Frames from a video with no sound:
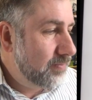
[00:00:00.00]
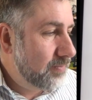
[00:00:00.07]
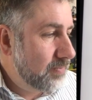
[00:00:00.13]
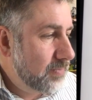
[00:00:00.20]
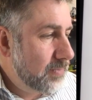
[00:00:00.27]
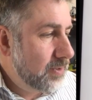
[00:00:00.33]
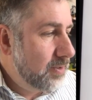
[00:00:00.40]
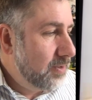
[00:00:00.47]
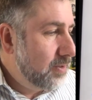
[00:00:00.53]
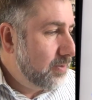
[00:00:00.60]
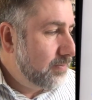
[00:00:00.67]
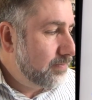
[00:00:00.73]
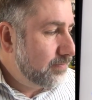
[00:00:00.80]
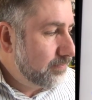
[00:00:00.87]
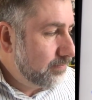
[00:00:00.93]

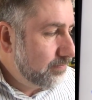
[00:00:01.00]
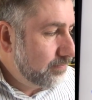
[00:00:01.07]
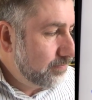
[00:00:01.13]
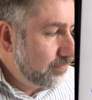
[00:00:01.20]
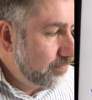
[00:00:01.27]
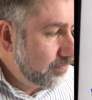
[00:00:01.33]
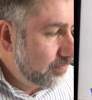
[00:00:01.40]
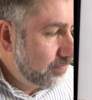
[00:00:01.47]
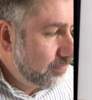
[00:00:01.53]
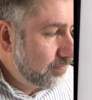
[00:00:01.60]
Nobody speaks.